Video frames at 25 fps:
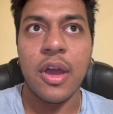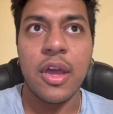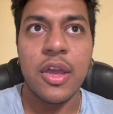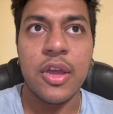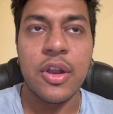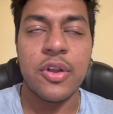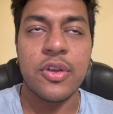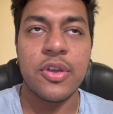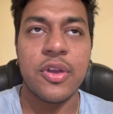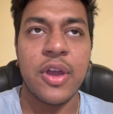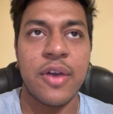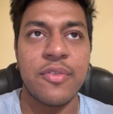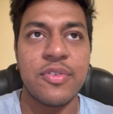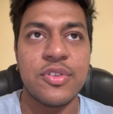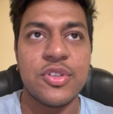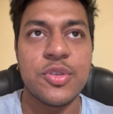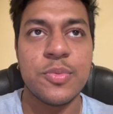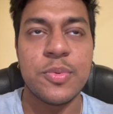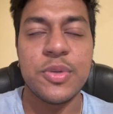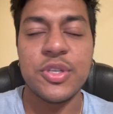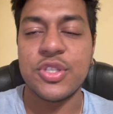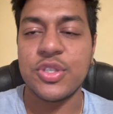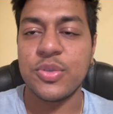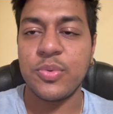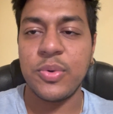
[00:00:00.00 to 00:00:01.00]
you're having too
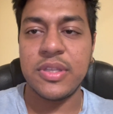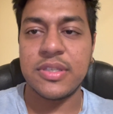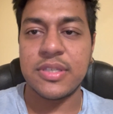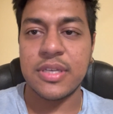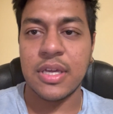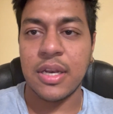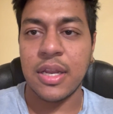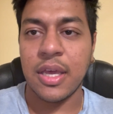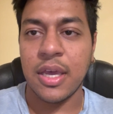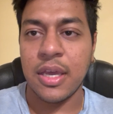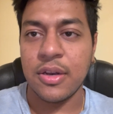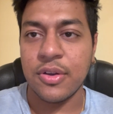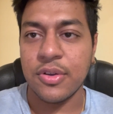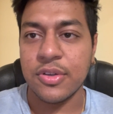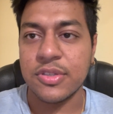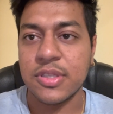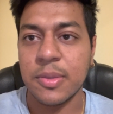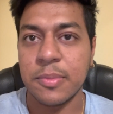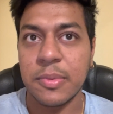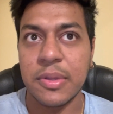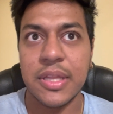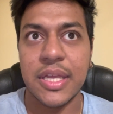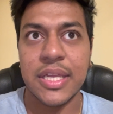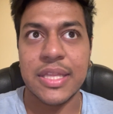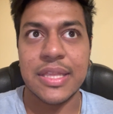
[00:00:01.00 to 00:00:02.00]
many sweets at night or
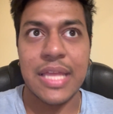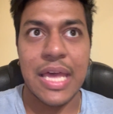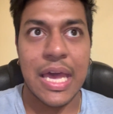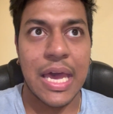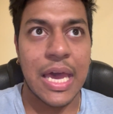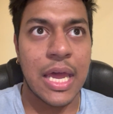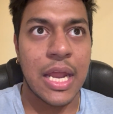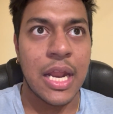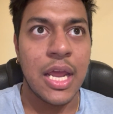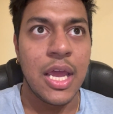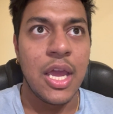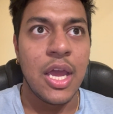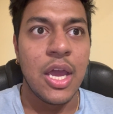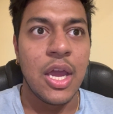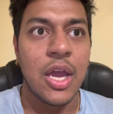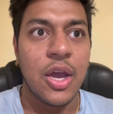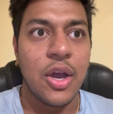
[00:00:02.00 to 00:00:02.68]
something like that,